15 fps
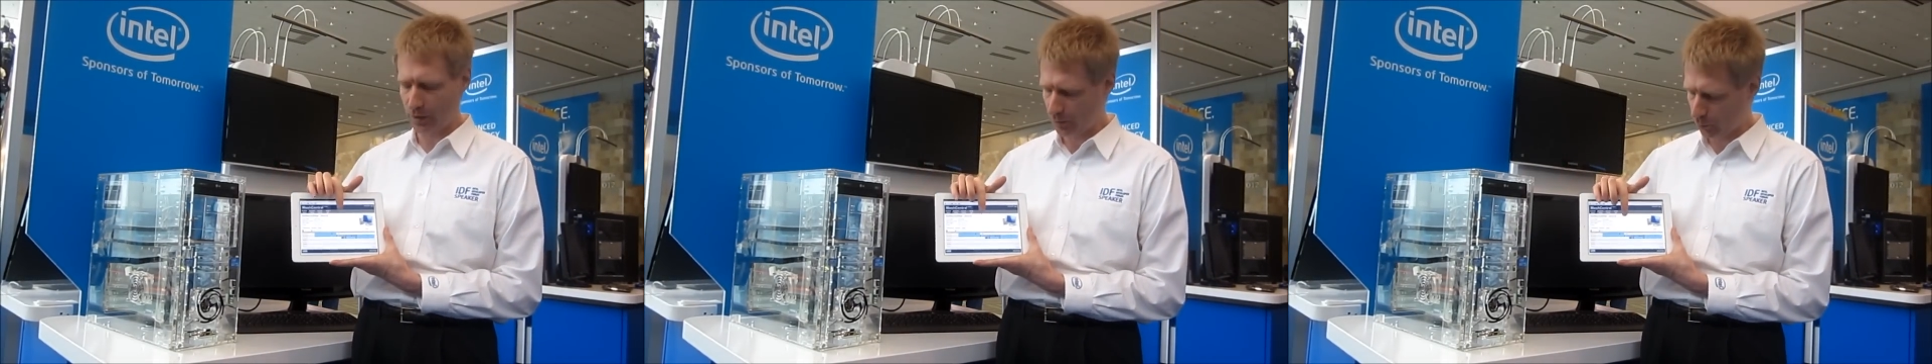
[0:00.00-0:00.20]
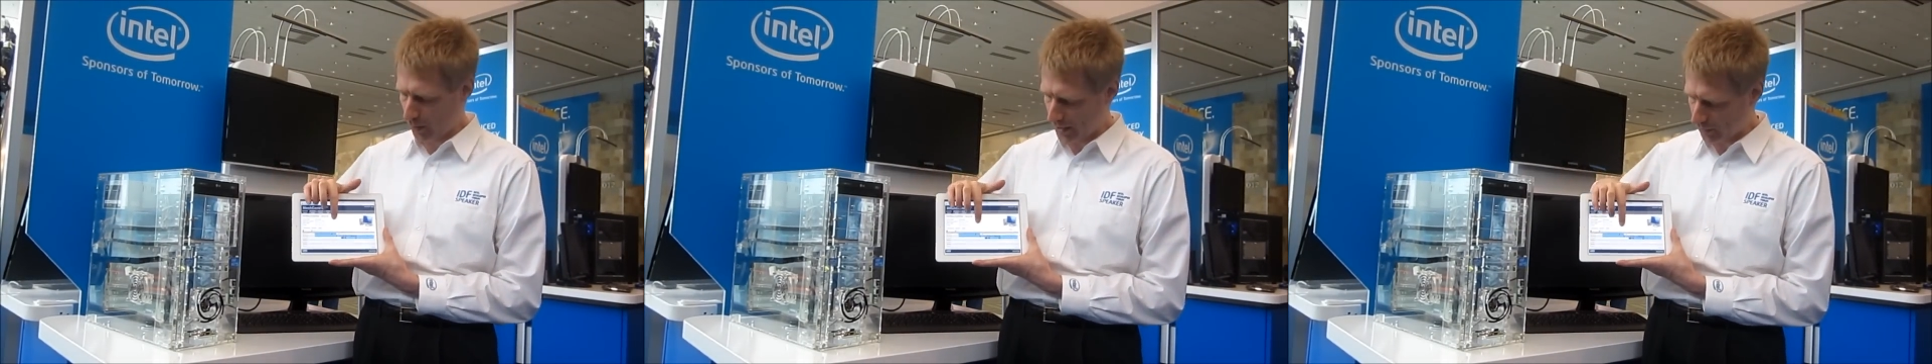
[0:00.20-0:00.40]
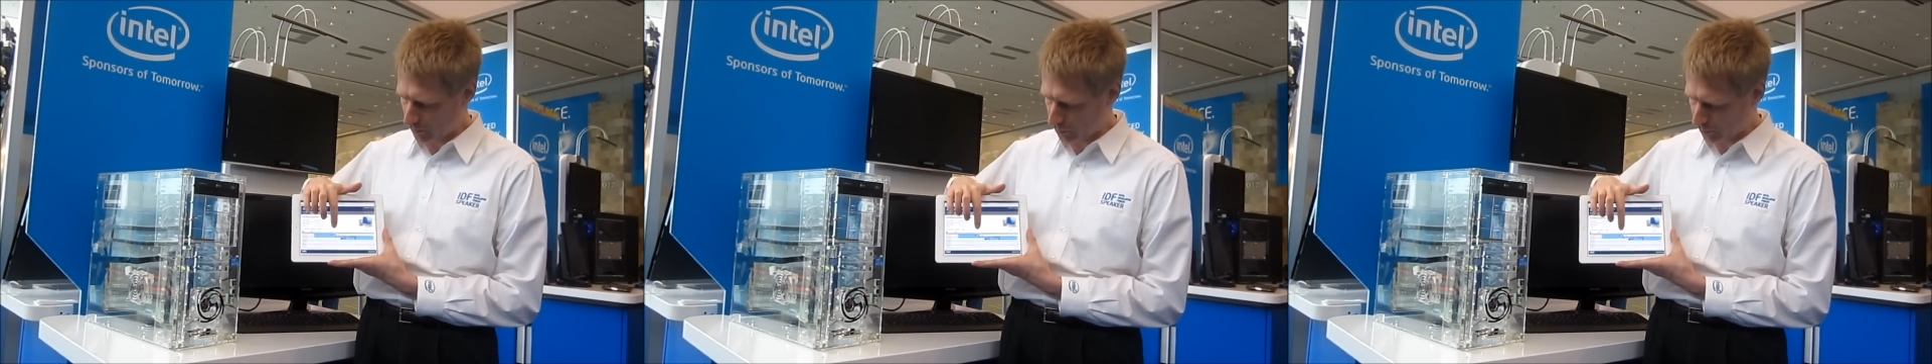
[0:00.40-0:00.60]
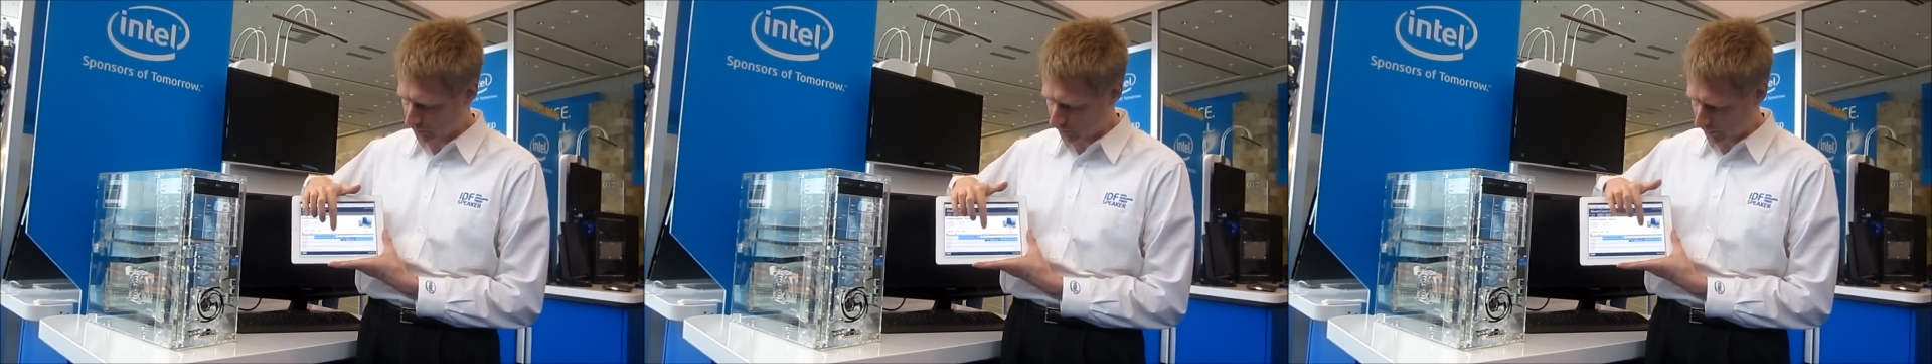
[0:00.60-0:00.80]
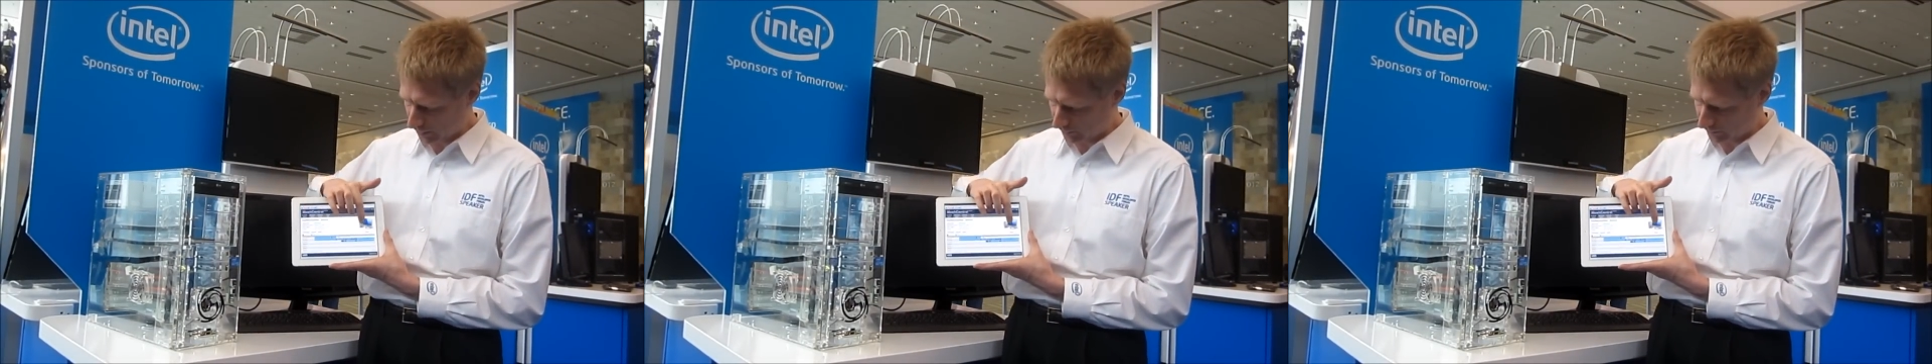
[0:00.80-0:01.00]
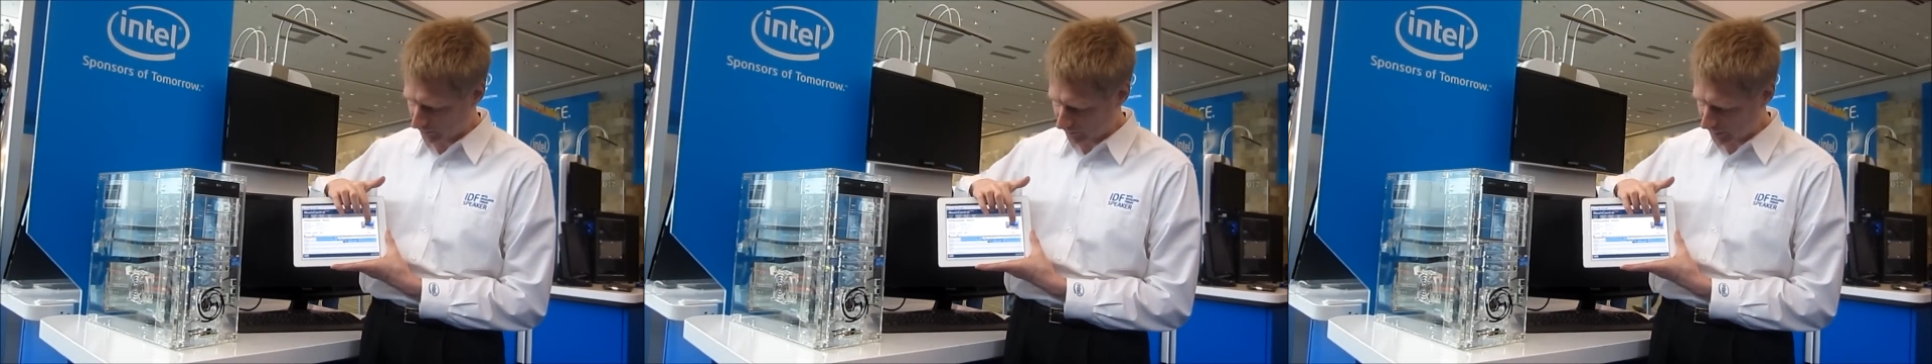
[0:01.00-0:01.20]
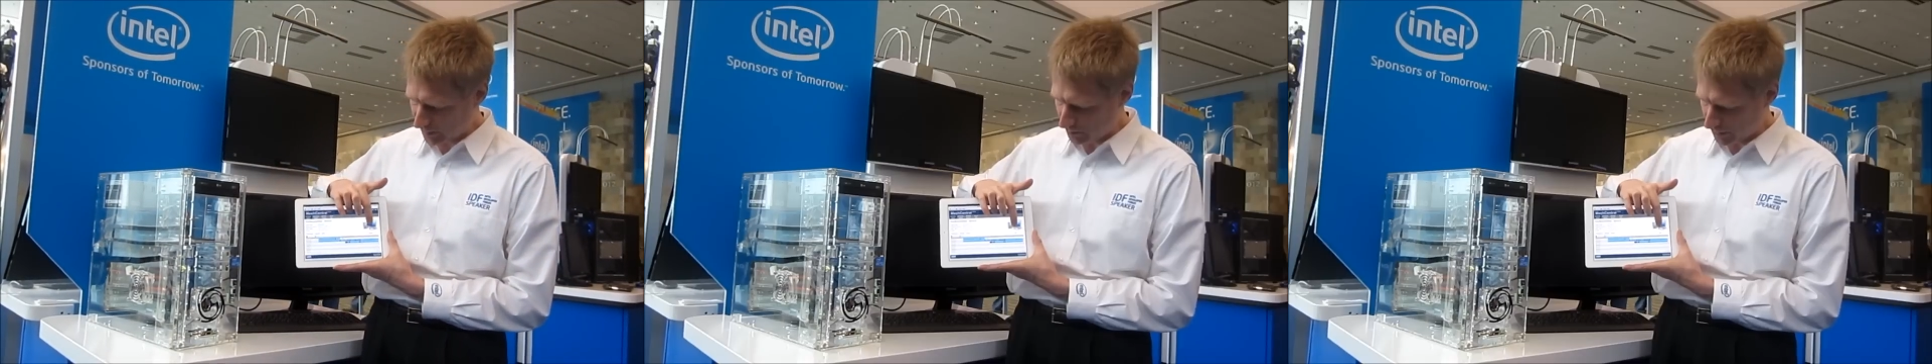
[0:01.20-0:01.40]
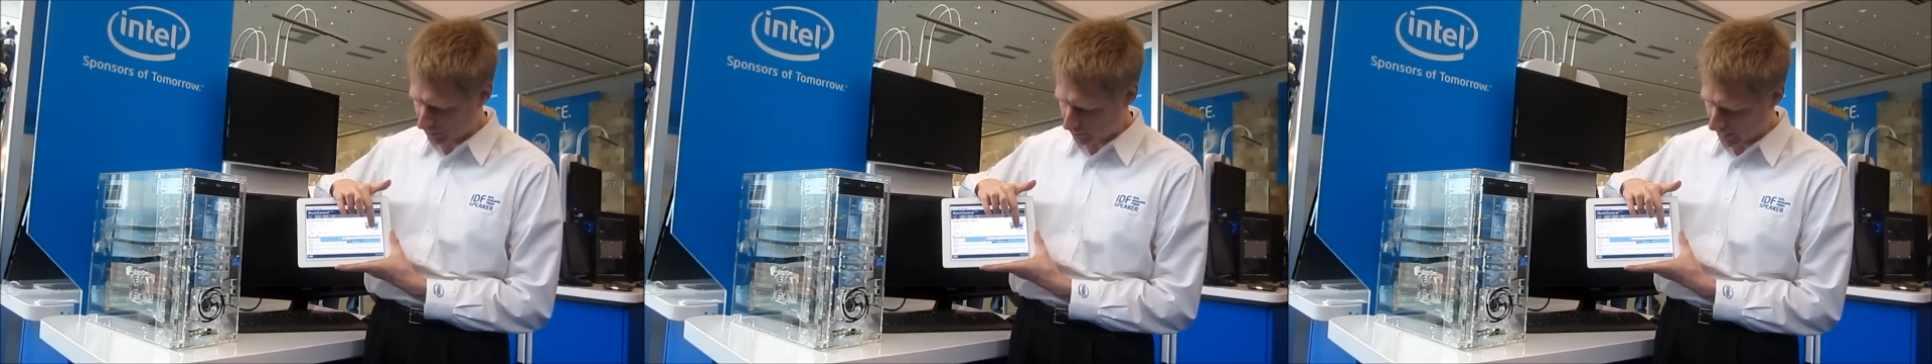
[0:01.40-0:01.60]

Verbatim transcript: in wakeable, it's sleeping